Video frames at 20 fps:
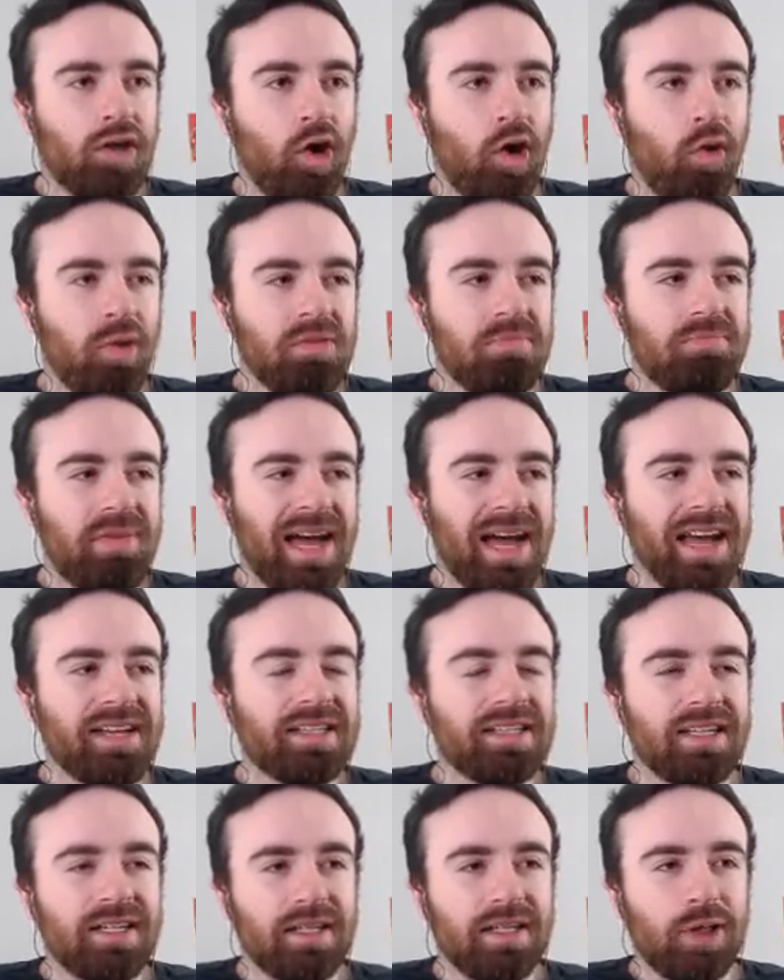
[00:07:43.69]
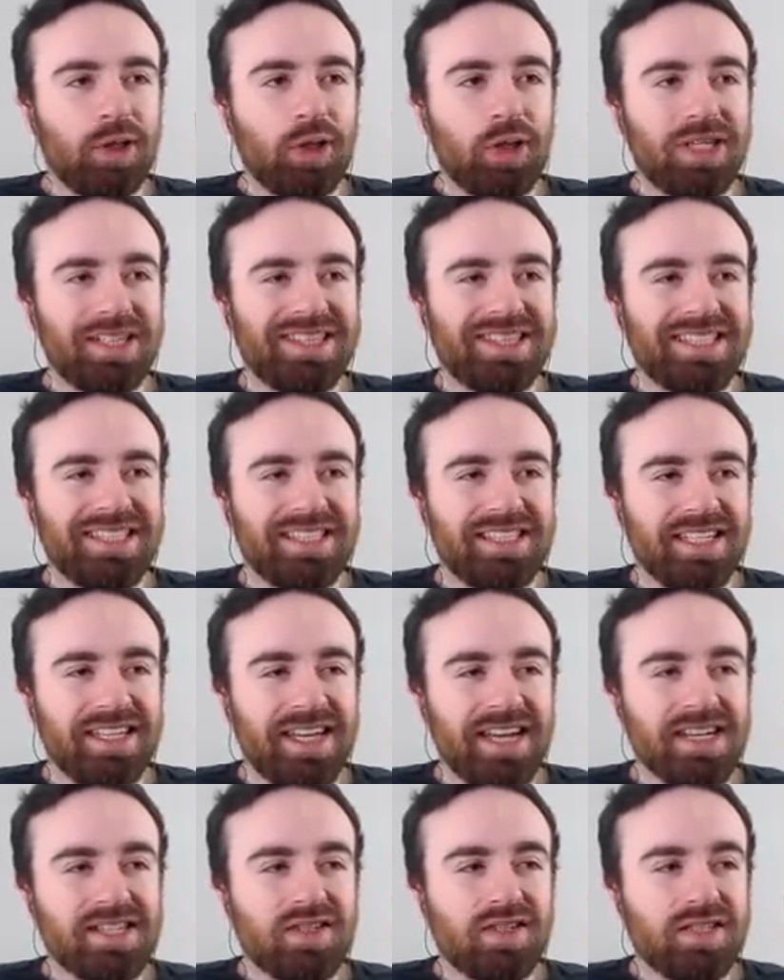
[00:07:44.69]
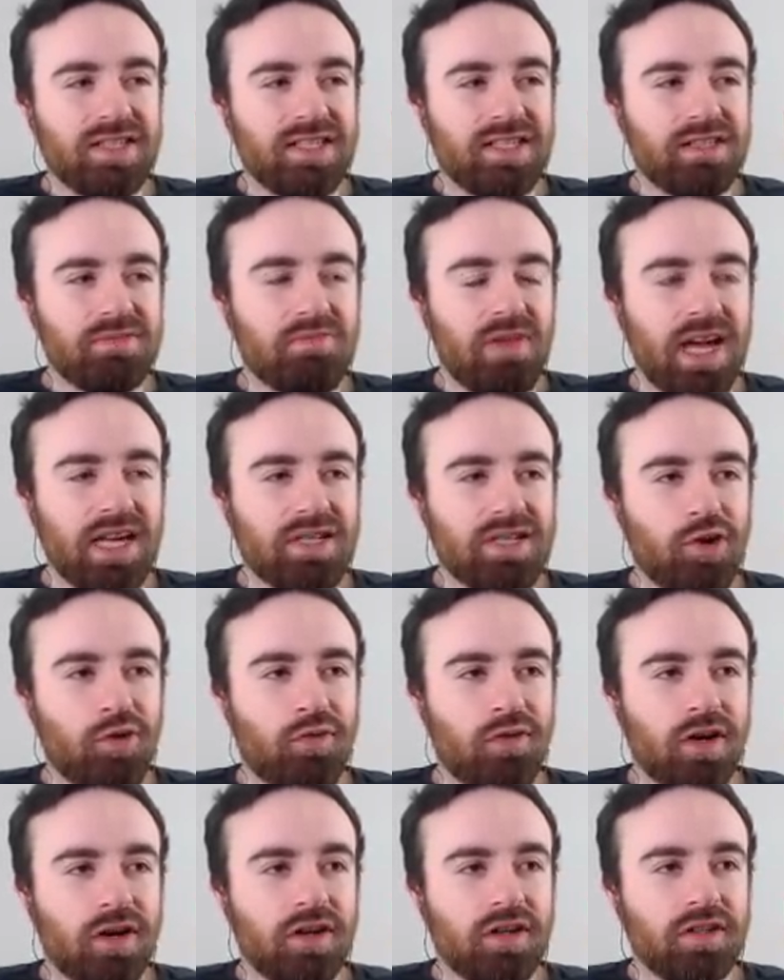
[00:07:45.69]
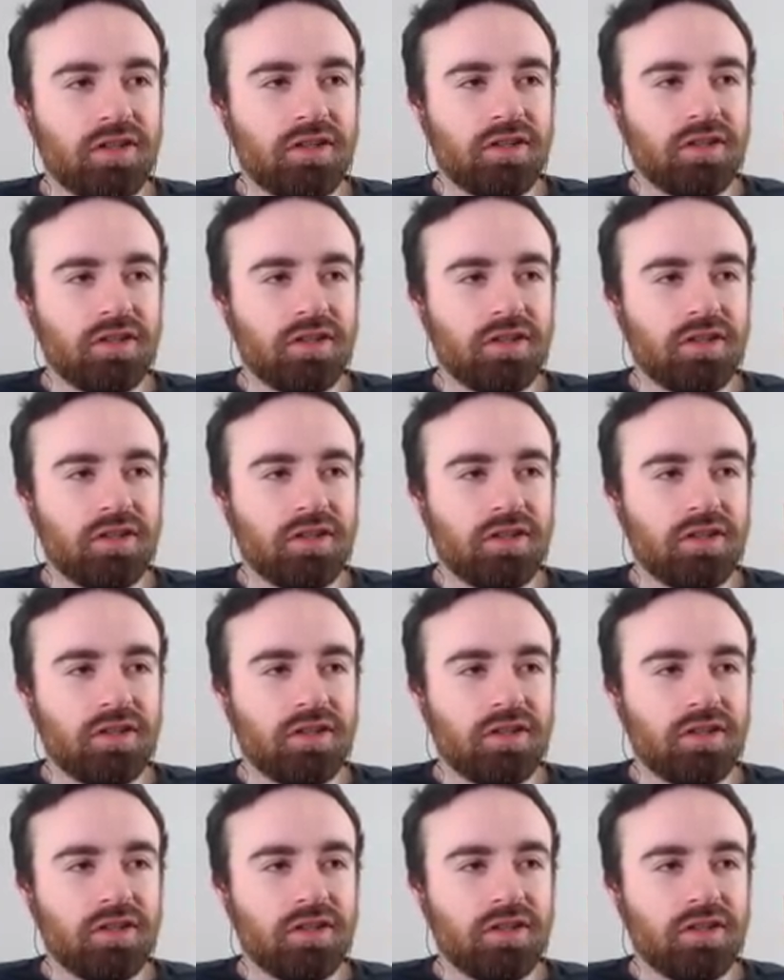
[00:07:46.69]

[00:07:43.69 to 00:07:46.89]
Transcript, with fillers: Going back, look at this. It actually says match over.